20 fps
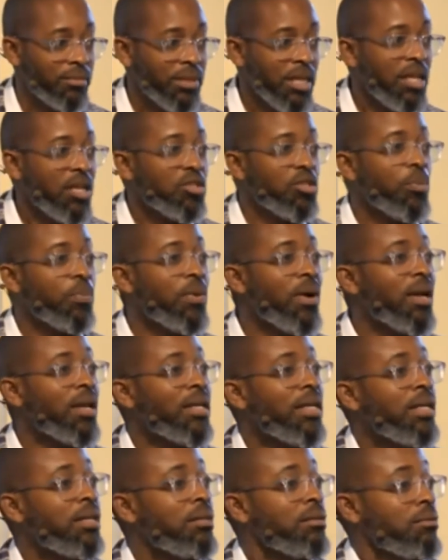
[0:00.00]
So
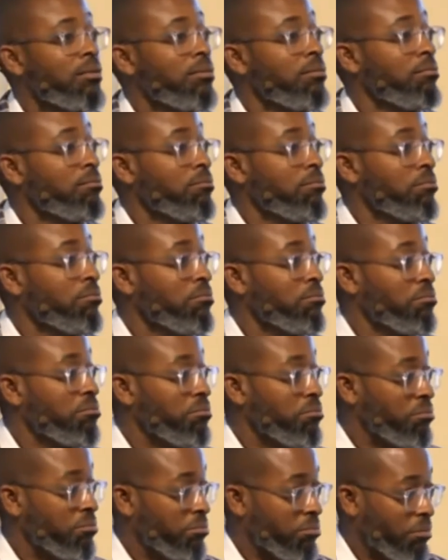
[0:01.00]
apparently,
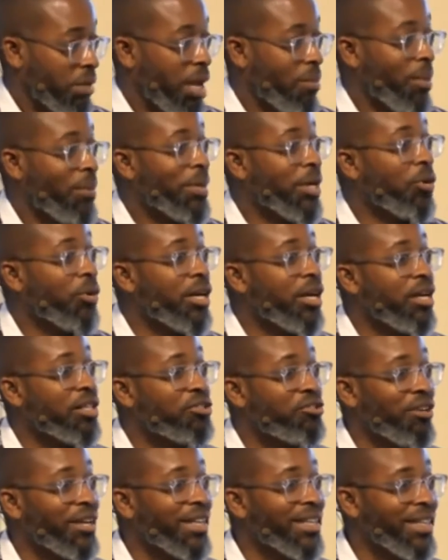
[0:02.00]
I'm going to be going to
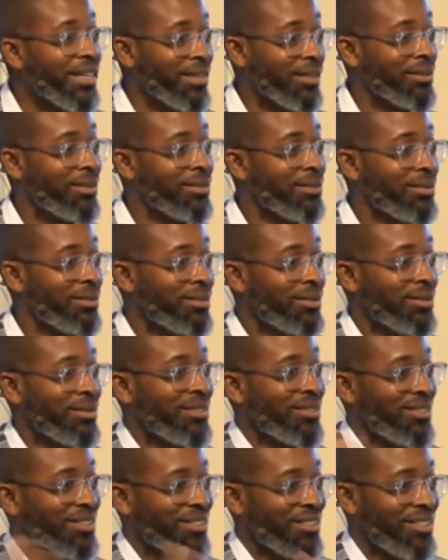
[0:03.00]
Australia
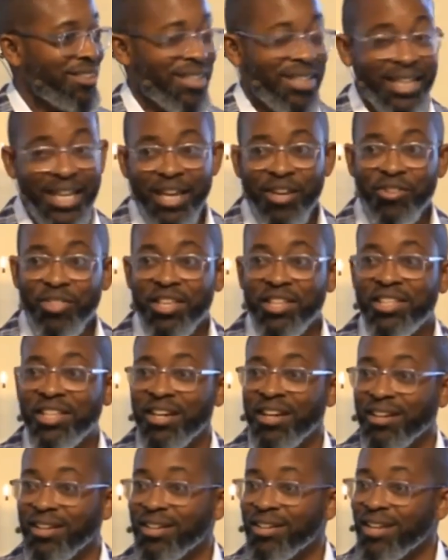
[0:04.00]
later this
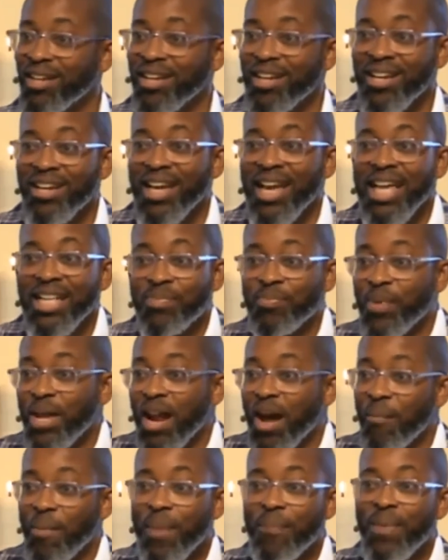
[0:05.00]
year. It's been
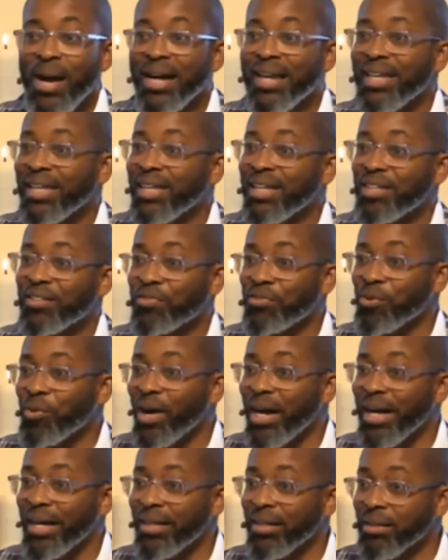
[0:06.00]
on my bucket list for a
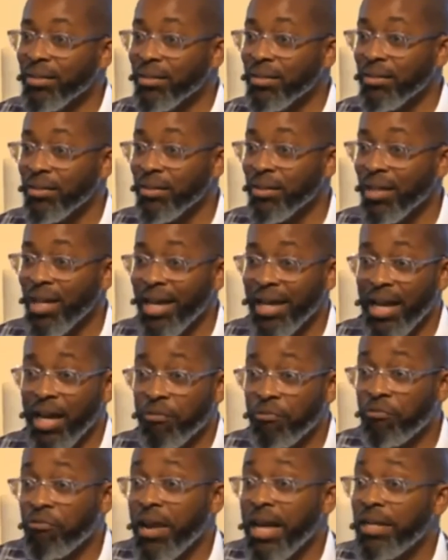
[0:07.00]
while. I
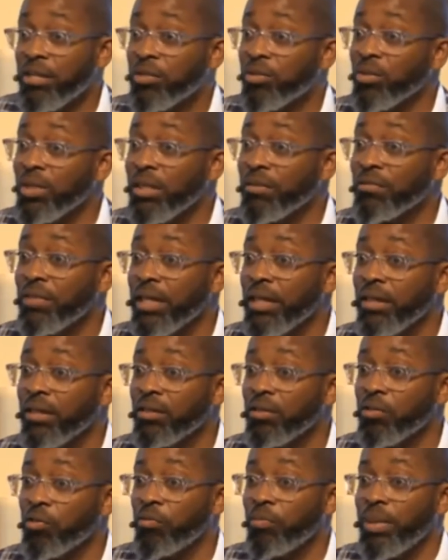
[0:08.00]
got friends who live
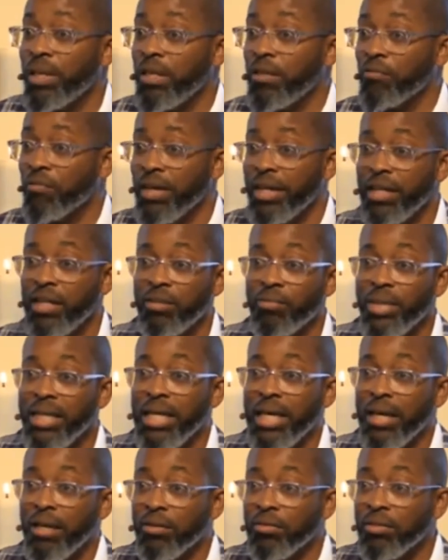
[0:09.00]
there who've been inviting me
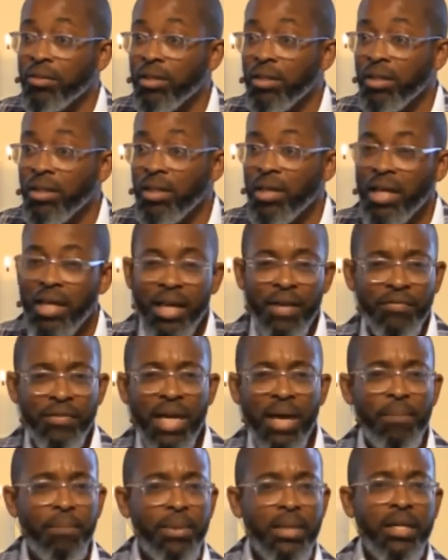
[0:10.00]
down, and I've
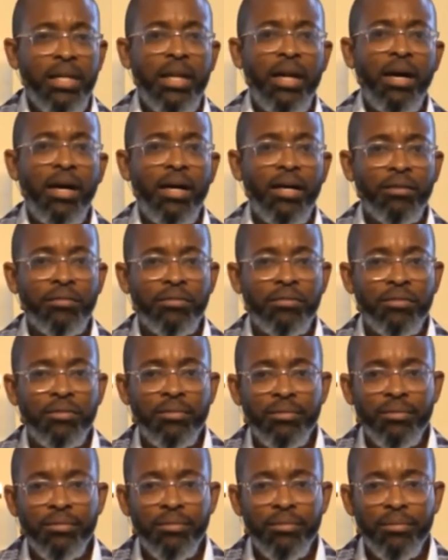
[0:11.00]
kept putting it off.
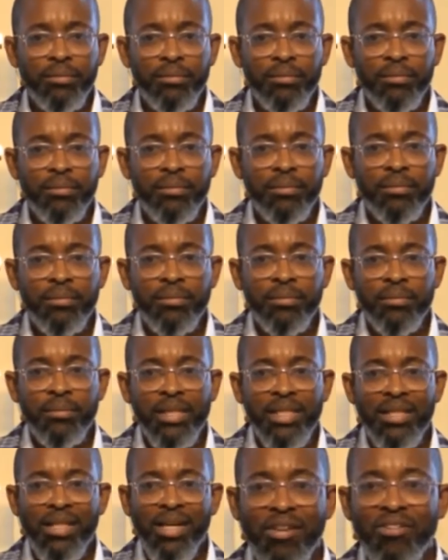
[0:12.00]

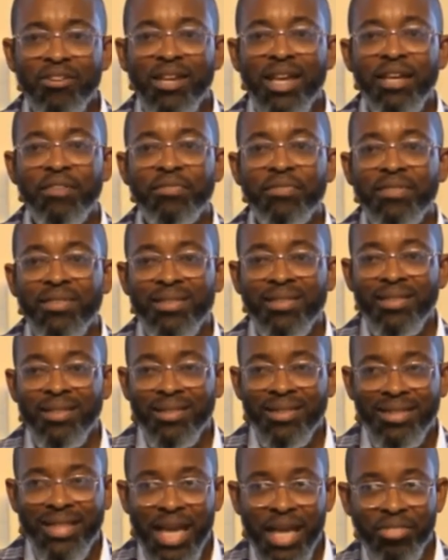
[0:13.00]
It's the
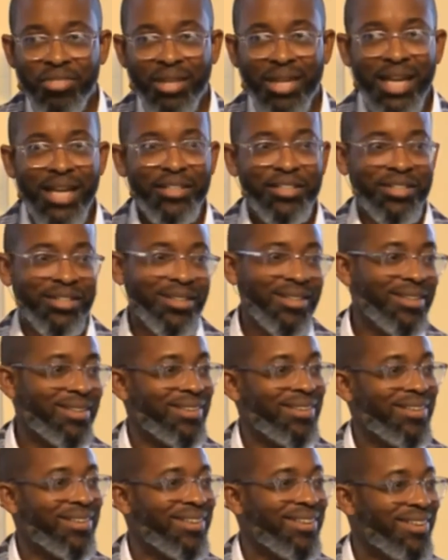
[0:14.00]
life-death
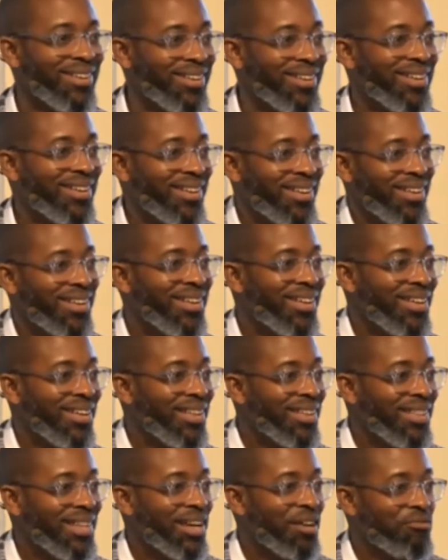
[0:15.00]
lesson
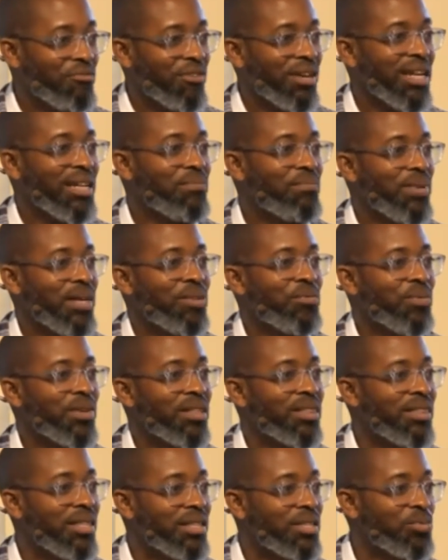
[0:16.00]
that I've really been
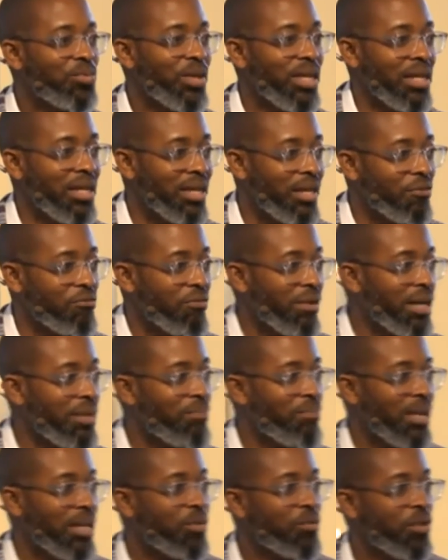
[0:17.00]
with this week. I've really
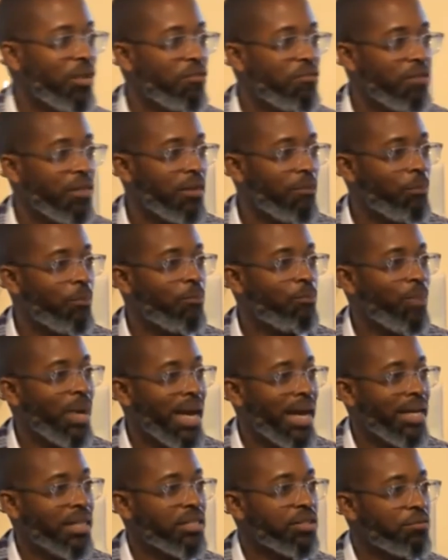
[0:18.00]
been with for the
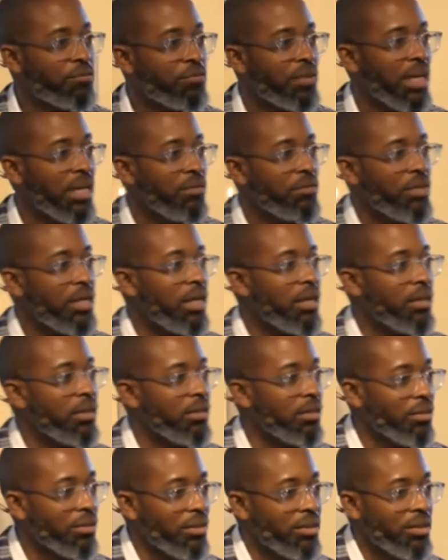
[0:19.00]
past 5
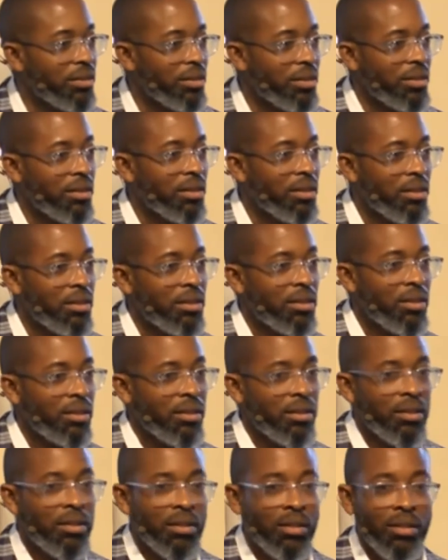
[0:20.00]
years.
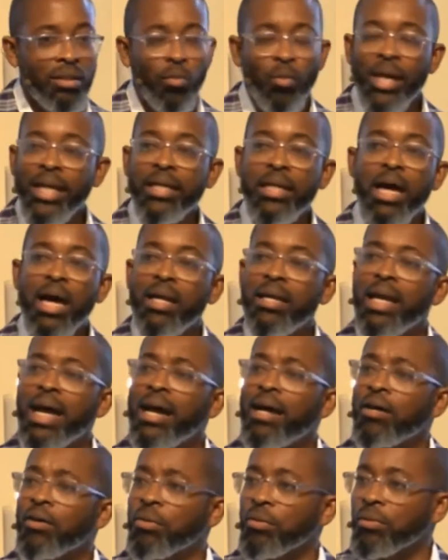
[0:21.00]
Why not
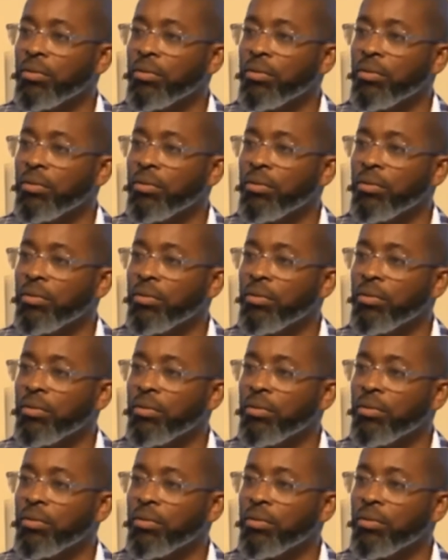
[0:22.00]
now?